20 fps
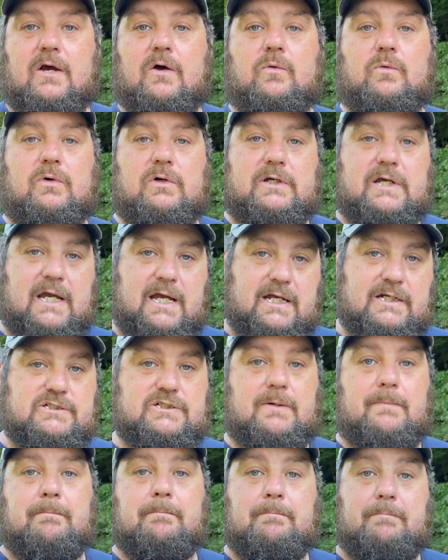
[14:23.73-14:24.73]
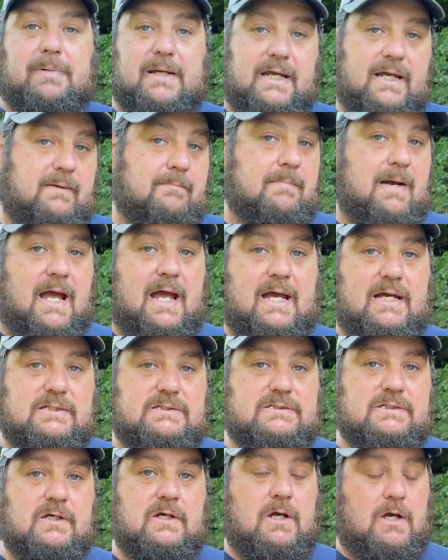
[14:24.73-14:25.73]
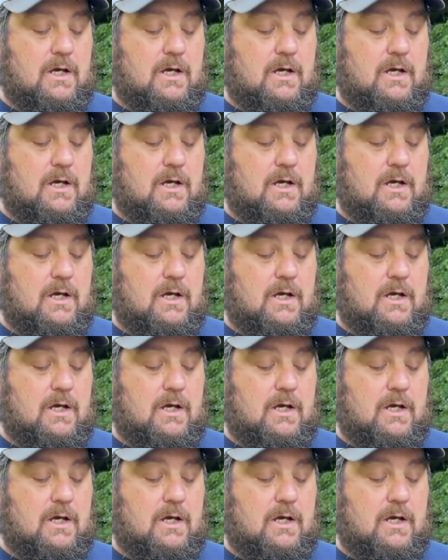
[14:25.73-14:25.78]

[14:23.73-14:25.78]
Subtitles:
will catch big bass?